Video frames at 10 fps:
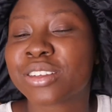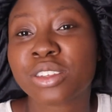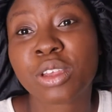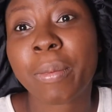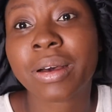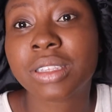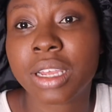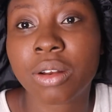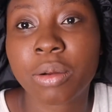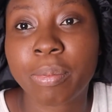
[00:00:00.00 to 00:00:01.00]
somehow
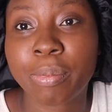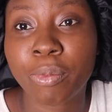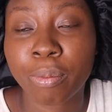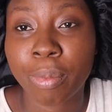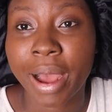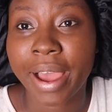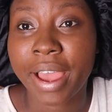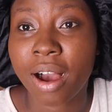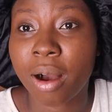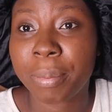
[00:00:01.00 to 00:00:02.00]
tailored by
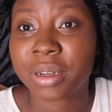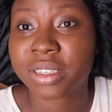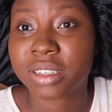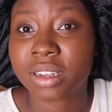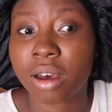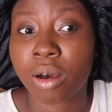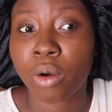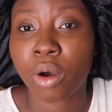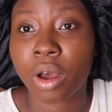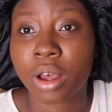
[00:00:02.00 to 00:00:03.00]
our
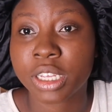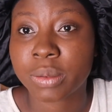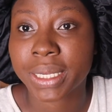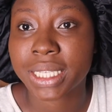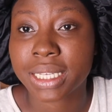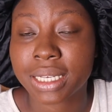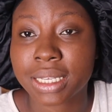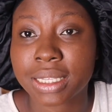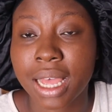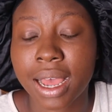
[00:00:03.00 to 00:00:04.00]
personal
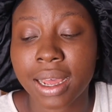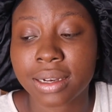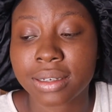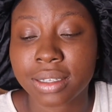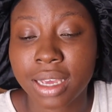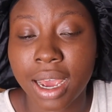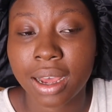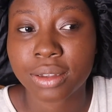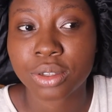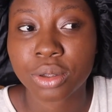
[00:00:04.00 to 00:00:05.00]
expertise. And
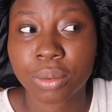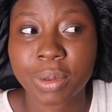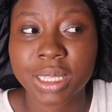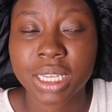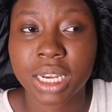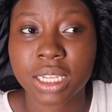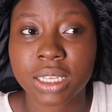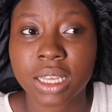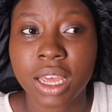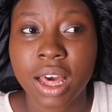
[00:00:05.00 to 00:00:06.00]
yeah, so
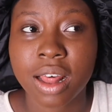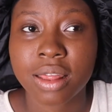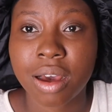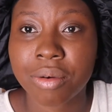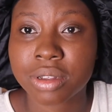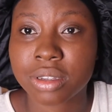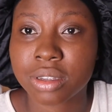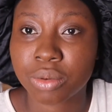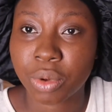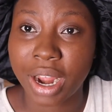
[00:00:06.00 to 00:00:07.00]
basically that
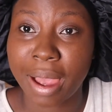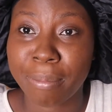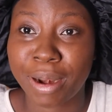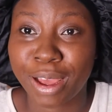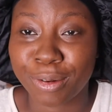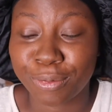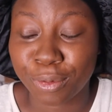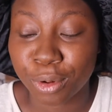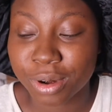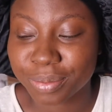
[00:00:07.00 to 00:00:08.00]
was what I applied
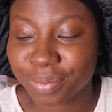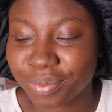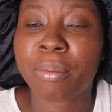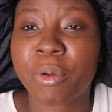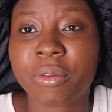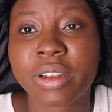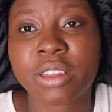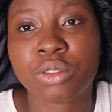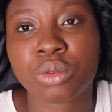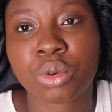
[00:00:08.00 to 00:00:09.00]
for. I'm
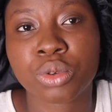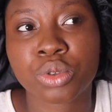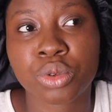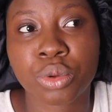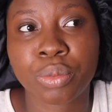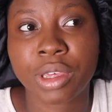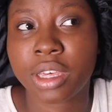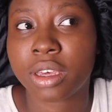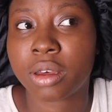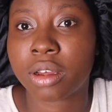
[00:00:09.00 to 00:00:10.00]
privileged to also
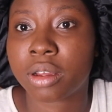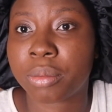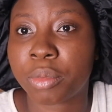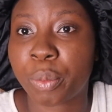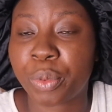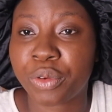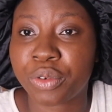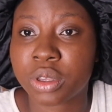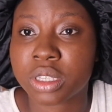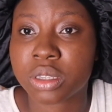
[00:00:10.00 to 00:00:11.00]
be a
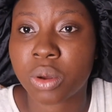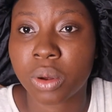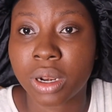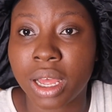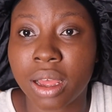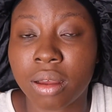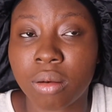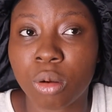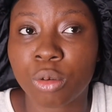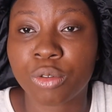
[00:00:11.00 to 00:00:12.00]
previous scholar
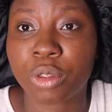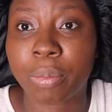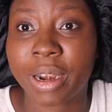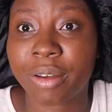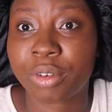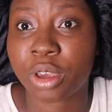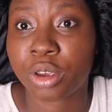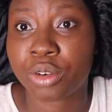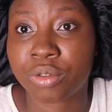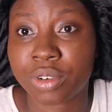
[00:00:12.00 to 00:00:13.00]
of the
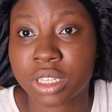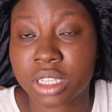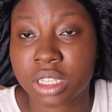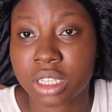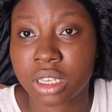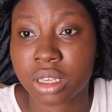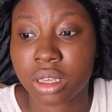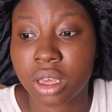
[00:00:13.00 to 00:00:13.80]
Pan-African University